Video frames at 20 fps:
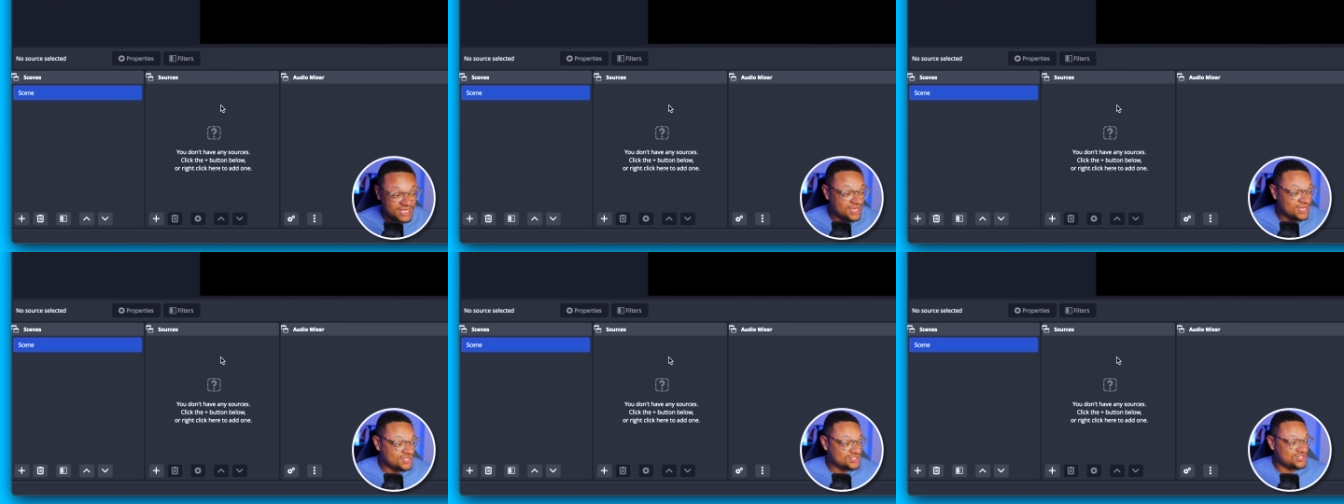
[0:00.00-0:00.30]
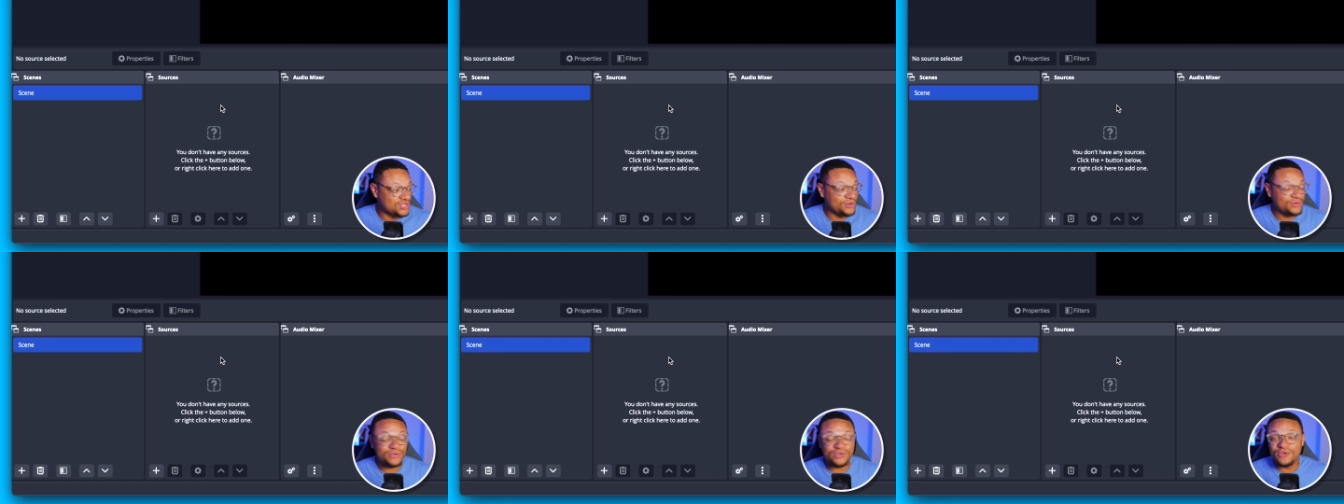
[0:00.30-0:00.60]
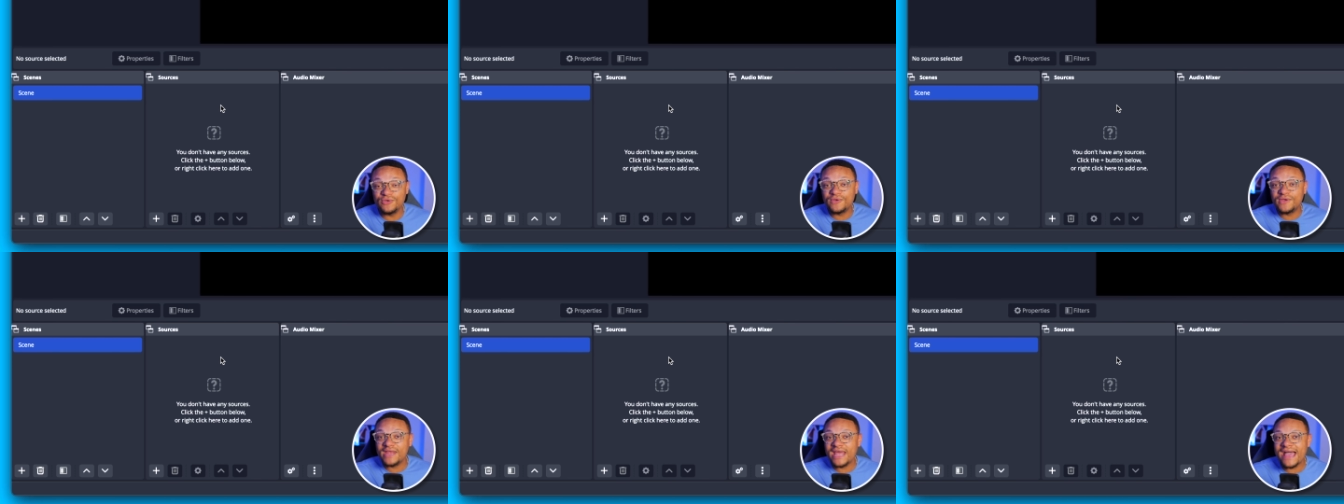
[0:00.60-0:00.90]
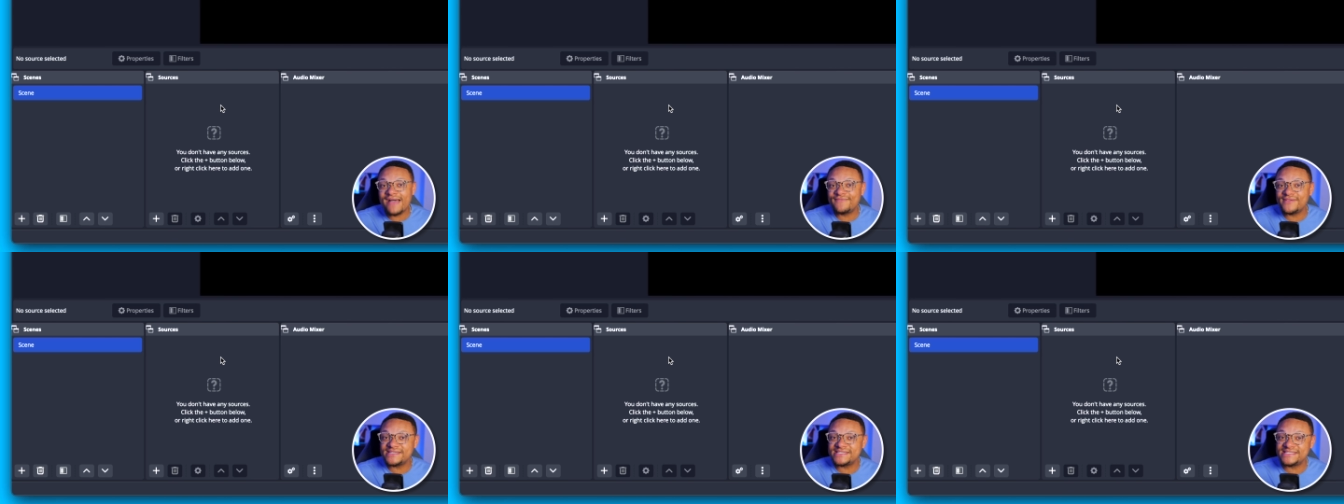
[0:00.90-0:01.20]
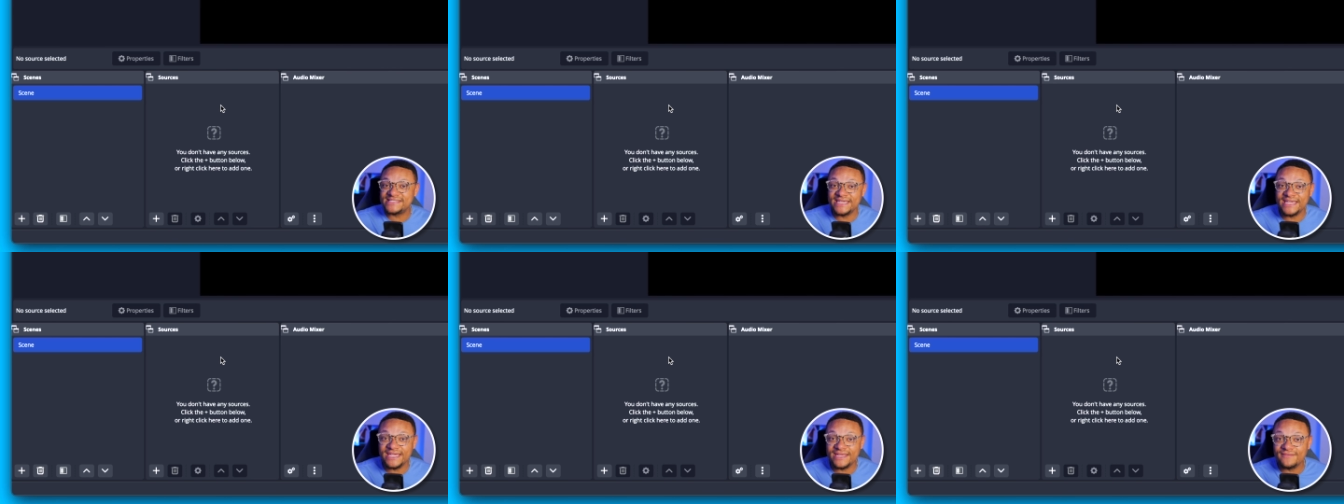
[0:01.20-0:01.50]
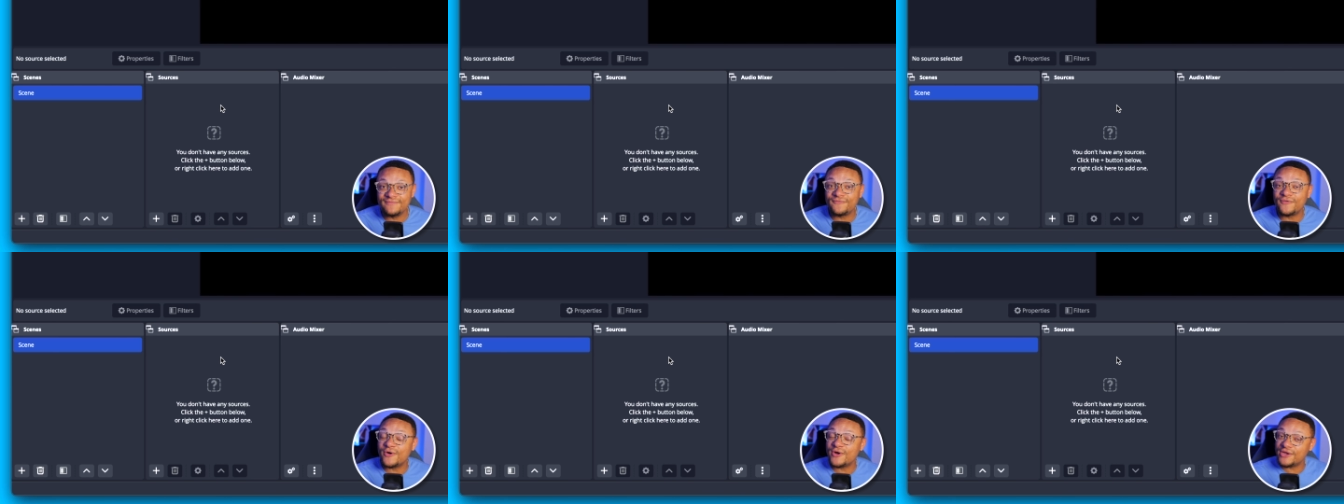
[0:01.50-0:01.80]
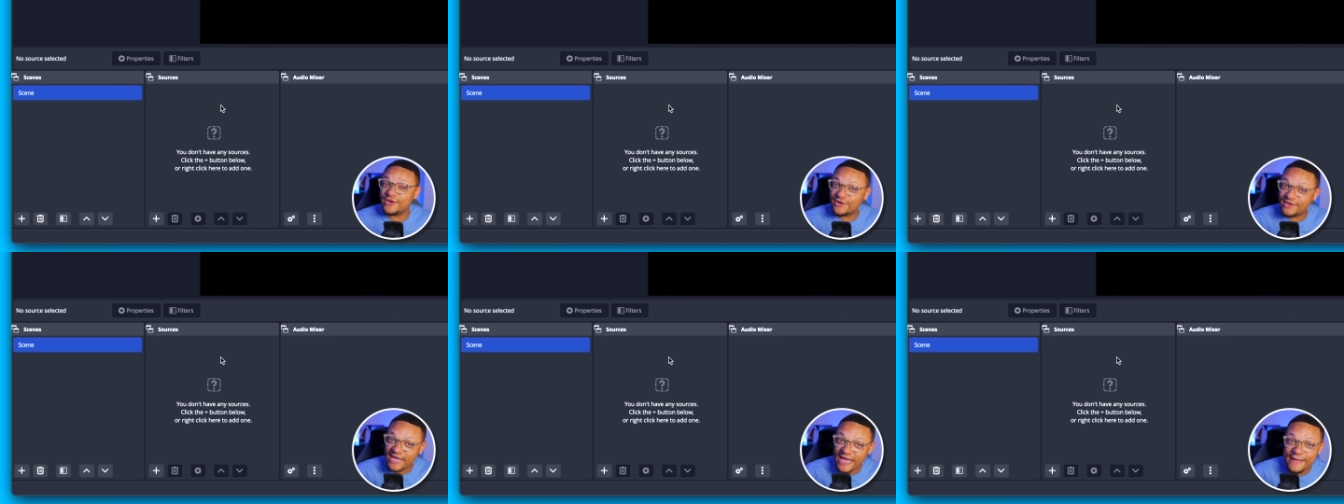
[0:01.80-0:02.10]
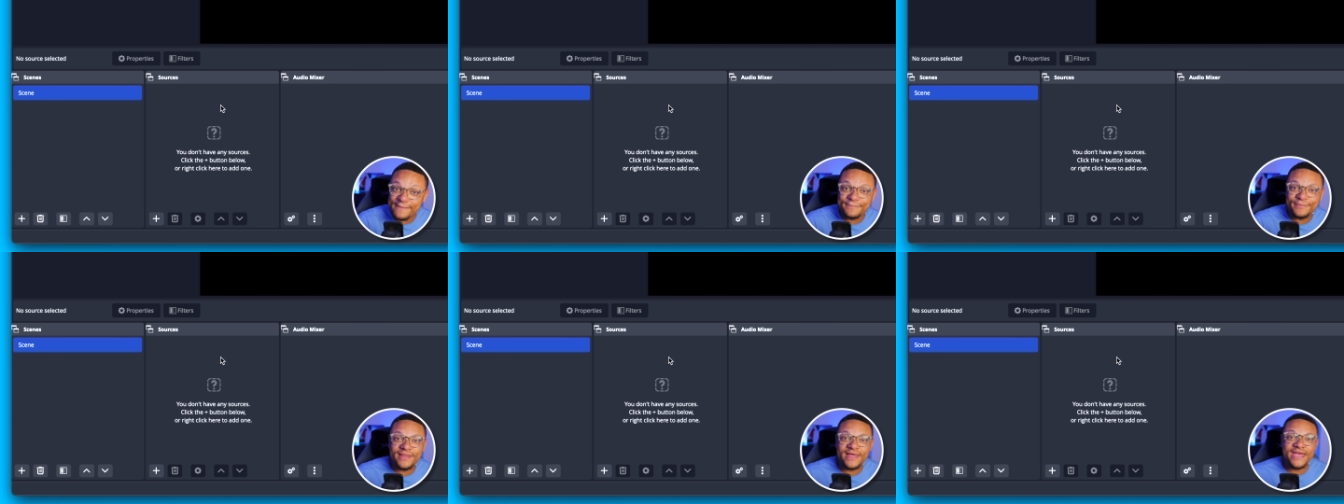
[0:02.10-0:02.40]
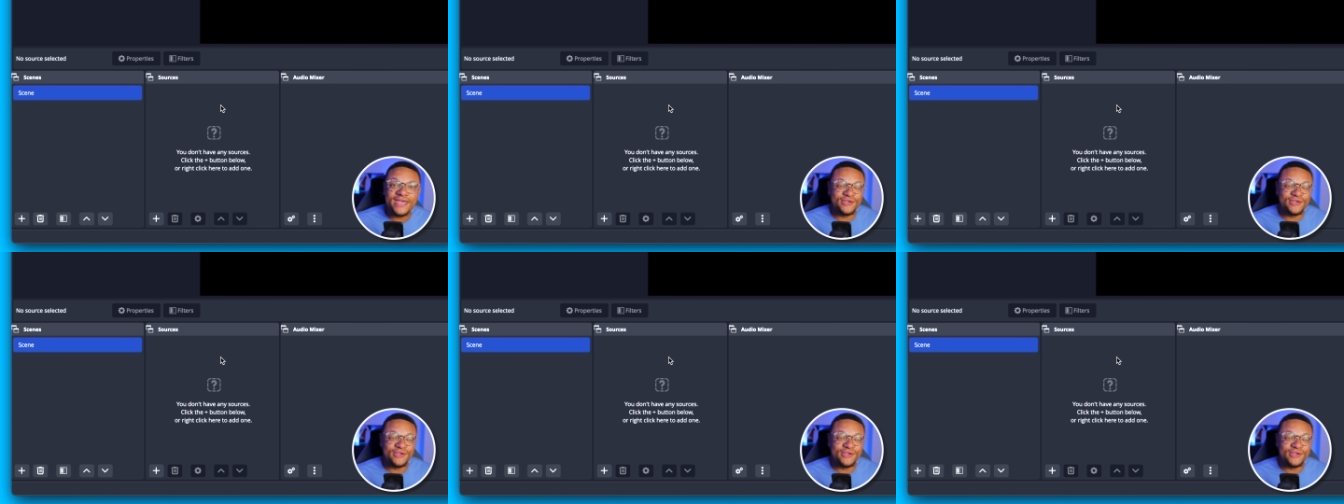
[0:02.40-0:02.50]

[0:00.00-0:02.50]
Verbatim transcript: So you could have a scene for your gameplay,